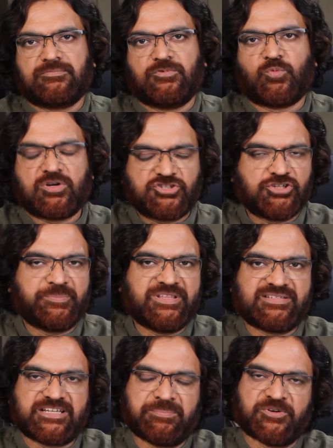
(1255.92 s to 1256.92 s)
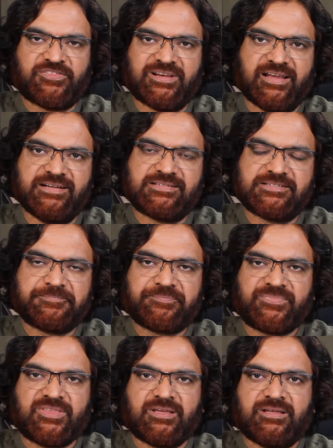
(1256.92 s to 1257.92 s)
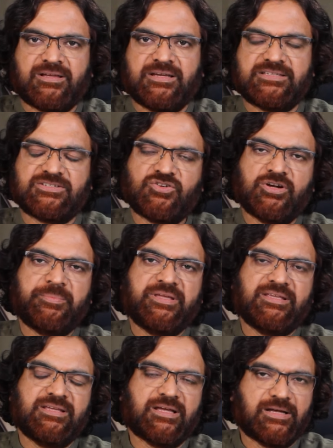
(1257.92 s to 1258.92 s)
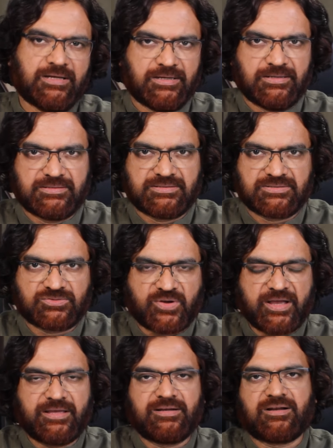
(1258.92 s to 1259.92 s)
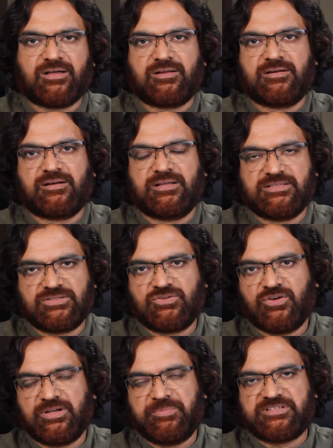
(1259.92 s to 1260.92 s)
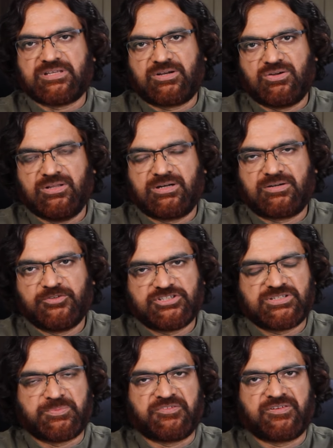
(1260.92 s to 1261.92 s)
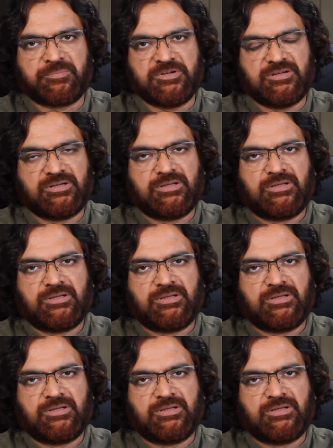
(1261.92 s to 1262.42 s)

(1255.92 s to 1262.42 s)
What should be the shape of the lights? Is it going to be square or is it going to be circular? Which is preferable?